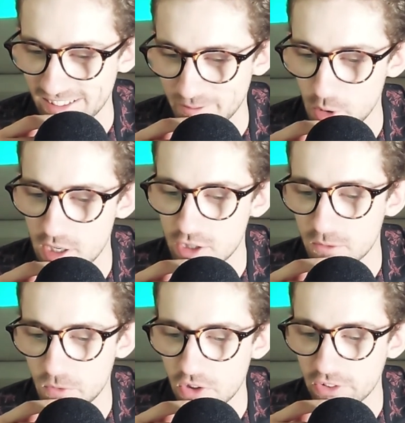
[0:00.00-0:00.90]
Prediction
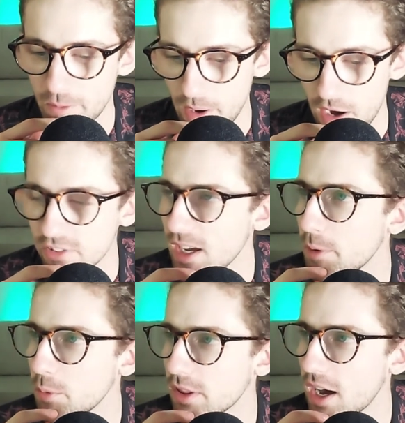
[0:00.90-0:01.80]
for this. Barry's
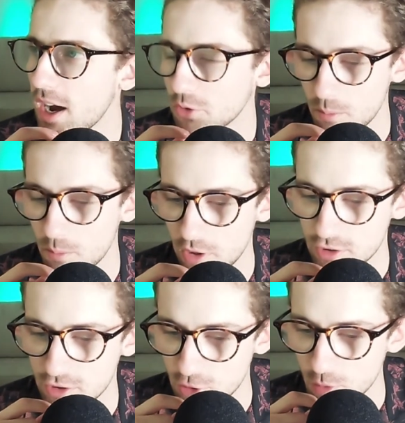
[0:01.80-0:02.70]
coming in with a halftime
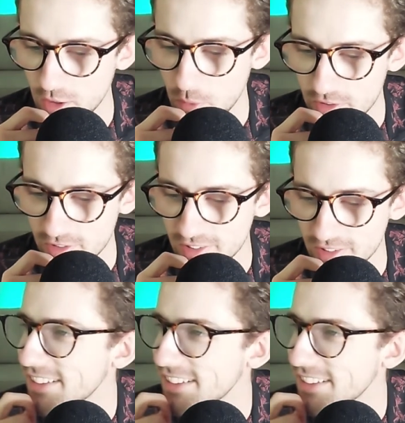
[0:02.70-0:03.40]
prediction 2-1 to Western.